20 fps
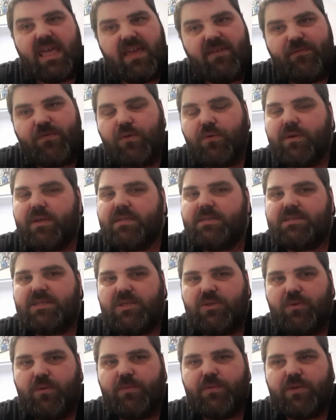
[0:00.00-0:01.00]
If you're
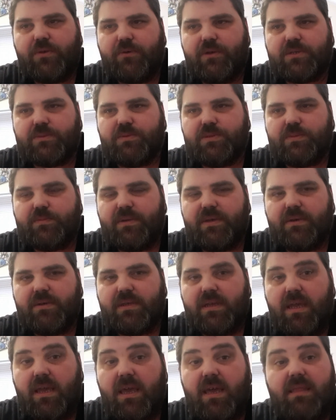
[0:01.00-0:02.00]
continuing with the Christmas
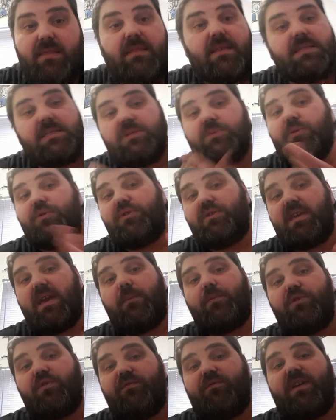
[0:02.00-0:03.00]
build, this is what you
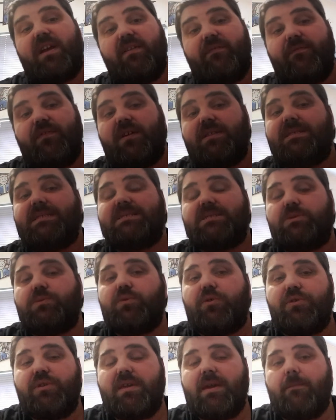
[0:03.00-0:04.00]
get with your very first. This is
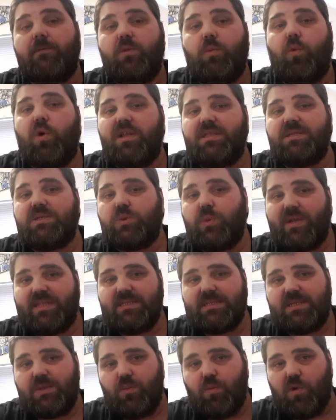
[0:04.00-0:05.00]
what you get with
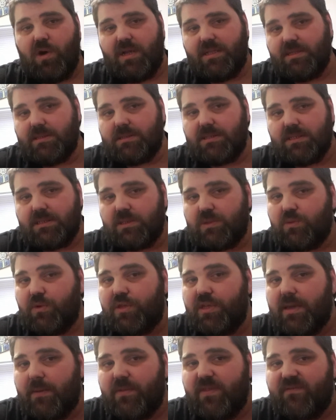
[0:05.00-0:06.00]
121s. This is
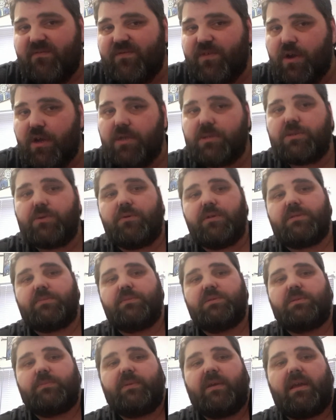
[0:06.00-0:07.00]
what you get with the first
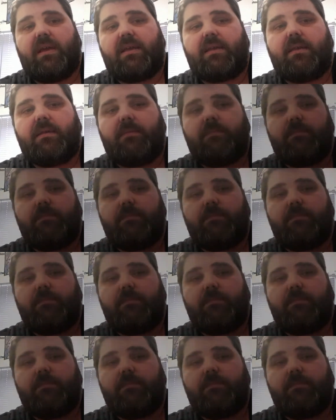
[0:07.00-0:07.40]
Christmas pack.